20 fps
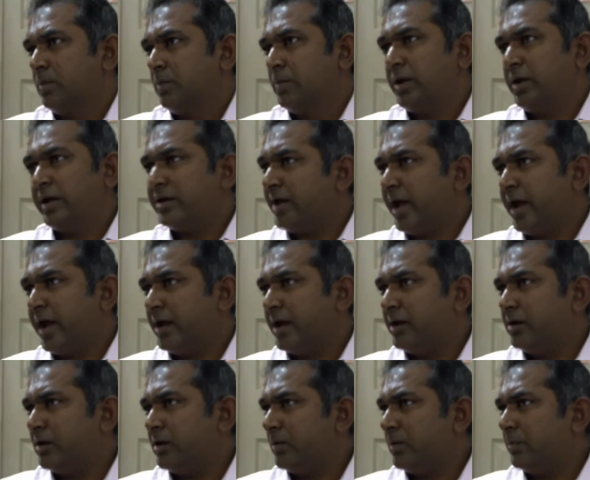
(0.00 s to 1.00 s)
But
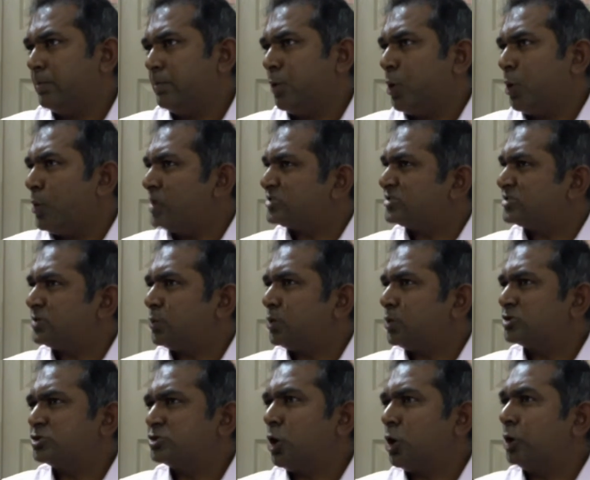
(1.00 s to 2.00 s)
again, Boaz
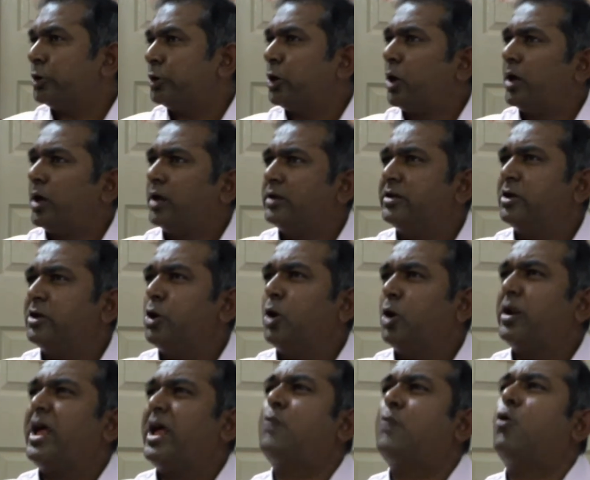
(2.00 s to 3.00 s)
did
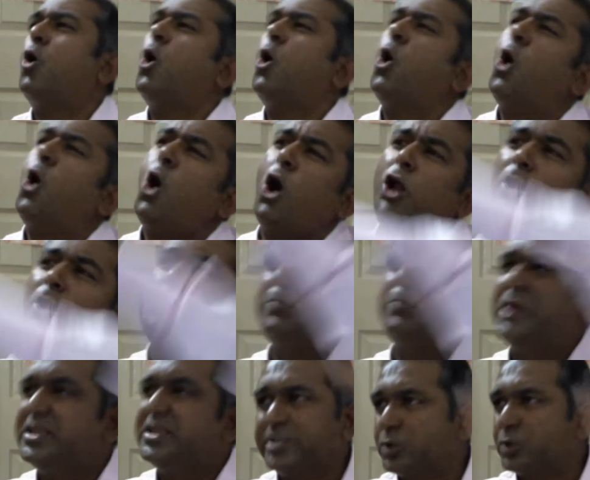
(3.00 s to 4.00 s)
not have all
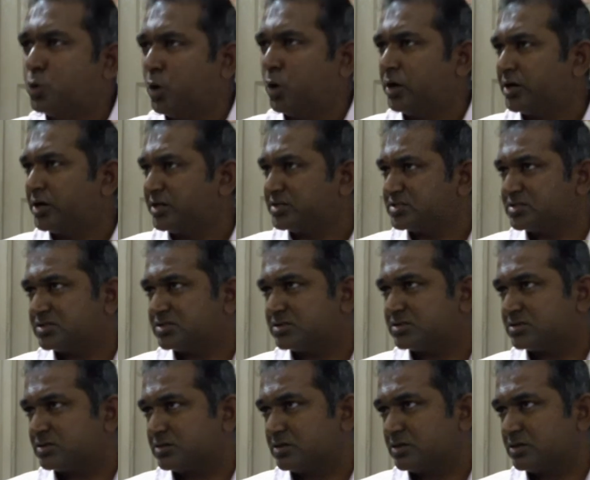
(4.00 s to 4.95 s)
pleasing qualities.